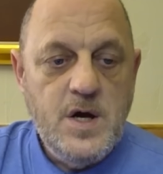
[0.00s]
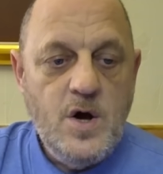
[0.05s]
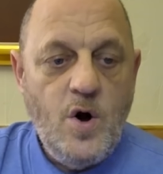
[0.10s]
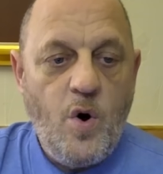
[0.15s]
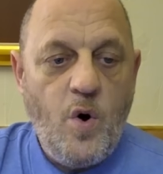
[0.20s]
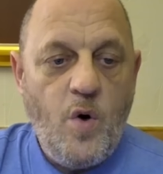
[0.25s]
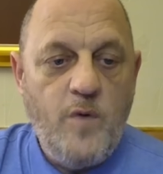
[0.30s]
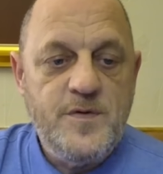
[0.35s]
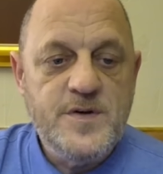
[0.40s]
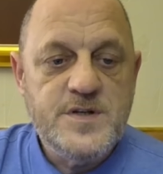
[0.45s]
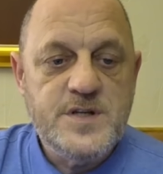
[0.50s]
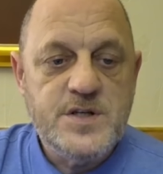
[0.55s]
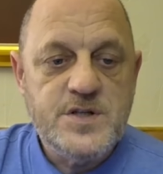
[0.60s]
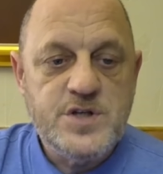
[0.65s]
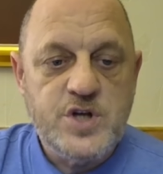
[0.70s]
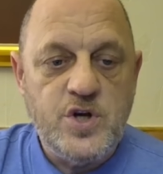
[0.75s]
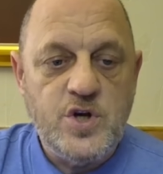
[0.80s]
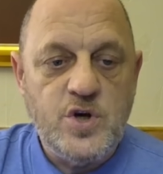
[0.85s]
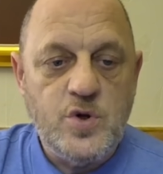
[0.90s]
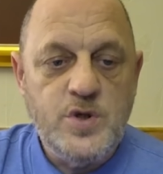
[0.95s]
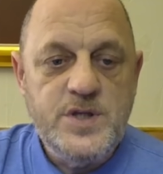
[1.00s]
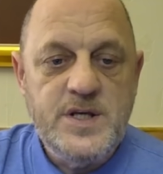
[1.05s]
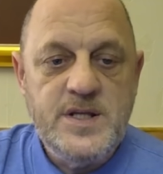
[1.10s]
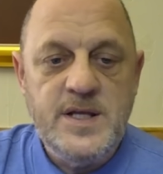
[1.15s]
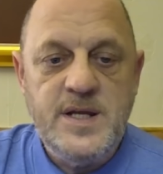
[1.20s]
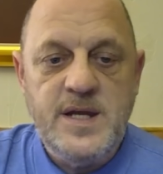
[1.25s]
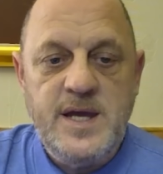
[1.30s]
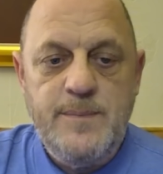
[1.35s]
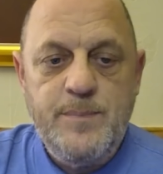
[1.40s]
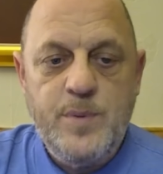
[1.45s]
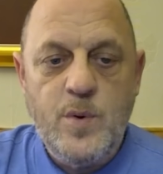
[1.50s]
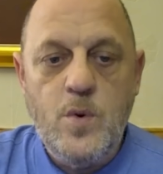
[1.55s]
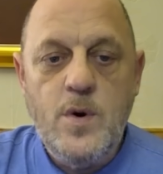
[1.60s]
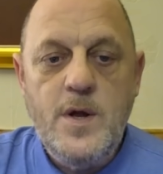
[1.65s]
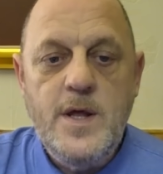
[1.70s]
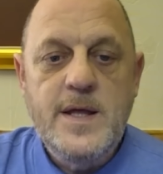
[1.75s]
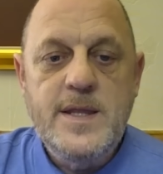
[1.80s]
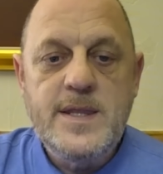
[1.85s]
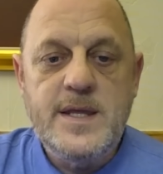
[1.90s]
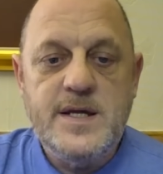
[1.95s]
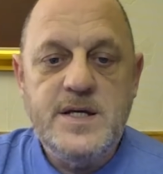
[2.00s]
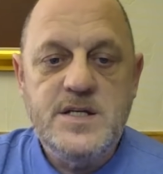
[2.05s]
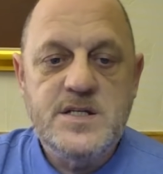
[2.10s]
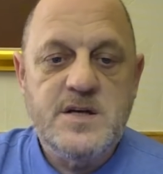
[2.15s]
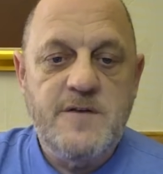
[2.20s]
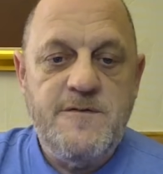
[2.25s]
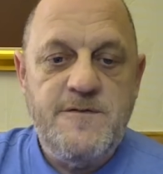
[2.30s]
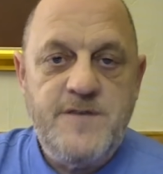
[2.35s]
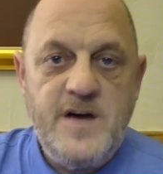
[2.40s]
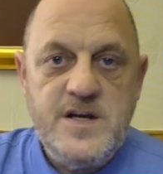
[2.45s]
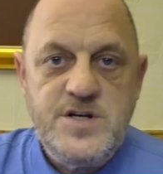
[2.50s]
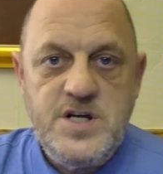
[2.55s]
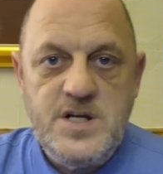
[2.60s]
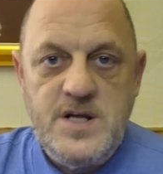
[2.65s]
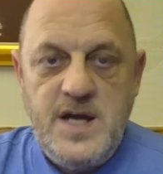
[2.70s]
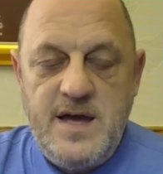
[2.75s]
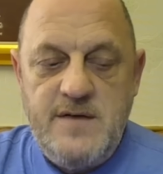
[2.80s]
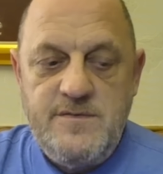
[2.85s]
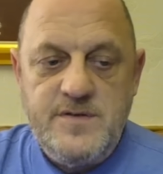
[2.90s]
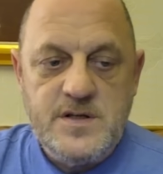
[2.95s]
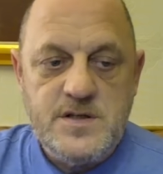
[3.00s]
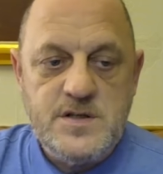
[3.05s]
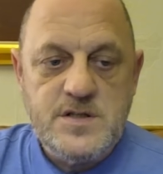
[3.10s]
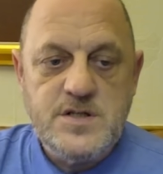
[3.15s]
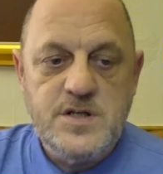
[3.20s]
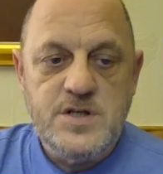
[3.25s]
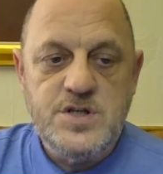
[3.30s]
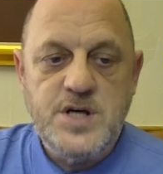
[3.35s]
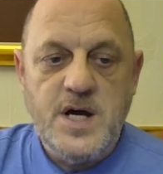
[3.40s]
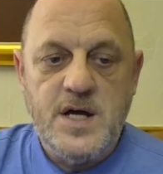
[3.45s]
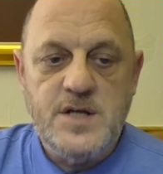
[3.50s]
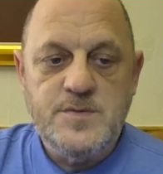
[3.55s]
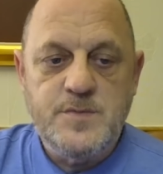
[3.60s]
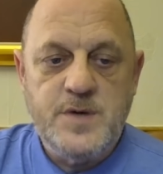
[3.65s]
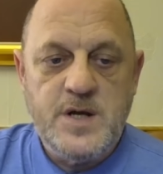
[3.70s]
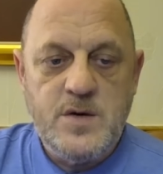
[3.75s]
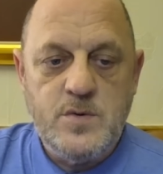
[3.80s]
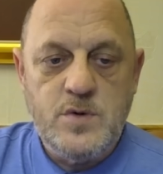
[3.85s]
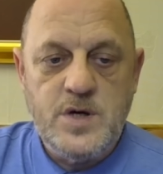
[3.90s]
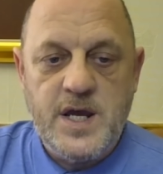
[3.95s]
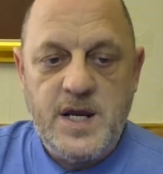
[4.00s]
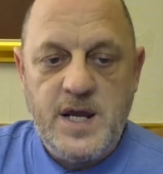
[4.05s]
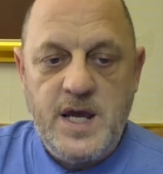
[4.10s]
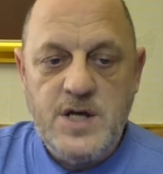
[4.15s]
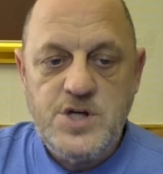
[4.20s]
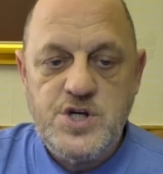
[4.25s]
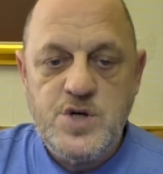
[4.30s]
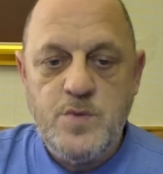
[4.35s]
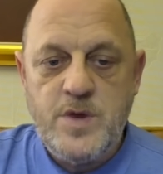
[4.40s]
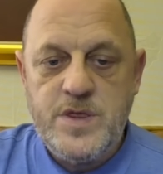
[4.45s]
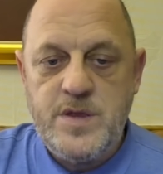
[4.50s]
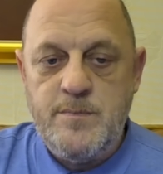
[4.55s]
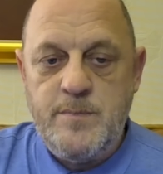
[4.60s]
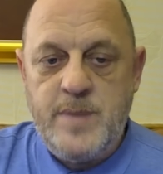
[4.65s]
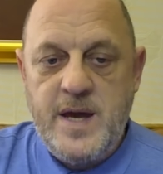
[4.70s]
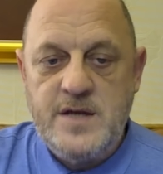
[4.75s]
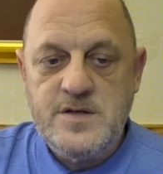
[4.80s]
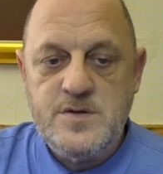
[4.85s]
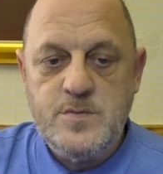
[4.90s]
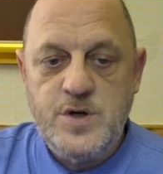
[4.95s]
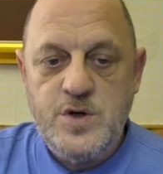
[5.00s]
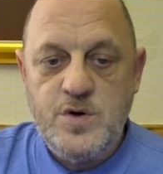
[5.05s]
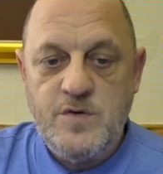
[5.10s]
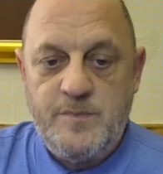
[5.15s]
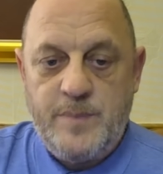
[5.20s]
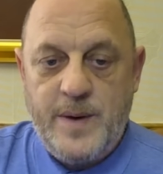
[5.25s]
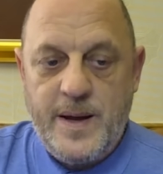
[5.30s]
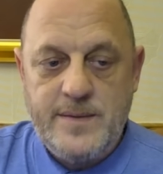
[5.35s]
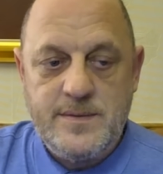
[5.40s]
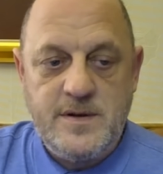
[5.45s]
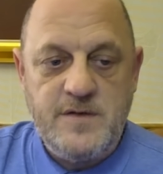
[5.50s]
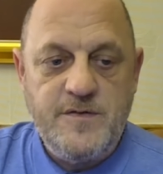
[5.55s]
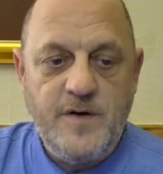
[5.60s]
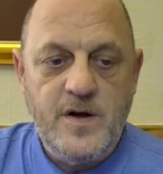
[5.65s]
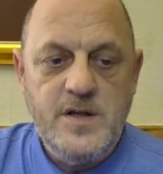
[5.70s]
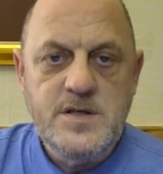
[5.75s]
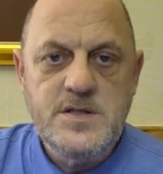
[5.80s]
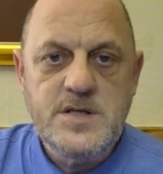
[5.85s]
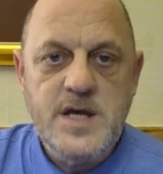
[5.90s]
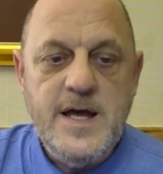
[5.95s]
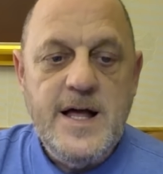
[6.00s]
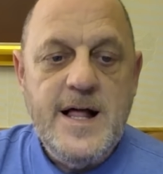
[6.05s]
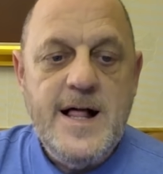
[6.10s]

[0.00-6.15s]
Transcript: Officers concluded in April there is sufficient evidence to charge Murrell in connection with embezzlement of party funds.